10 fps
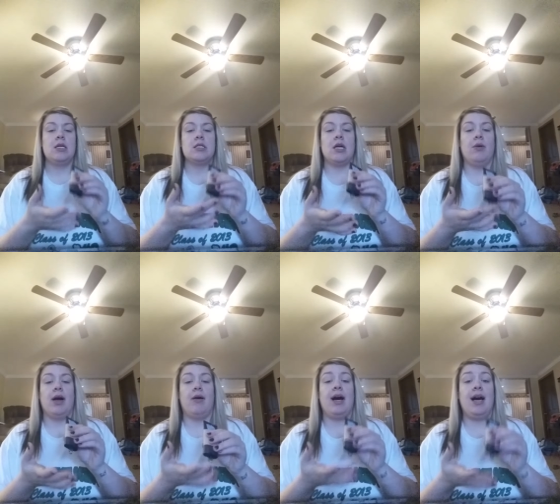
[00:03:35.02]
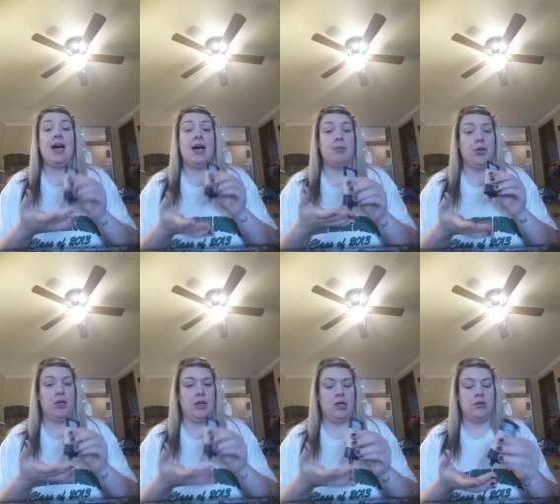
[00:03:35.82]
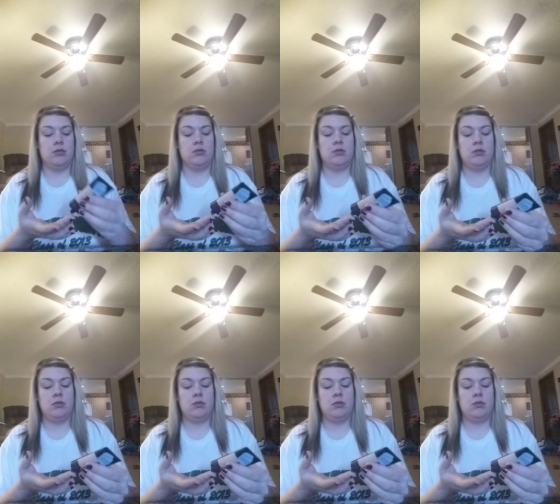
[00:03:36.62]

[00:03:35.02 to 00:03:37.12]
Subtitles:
So how I put it on,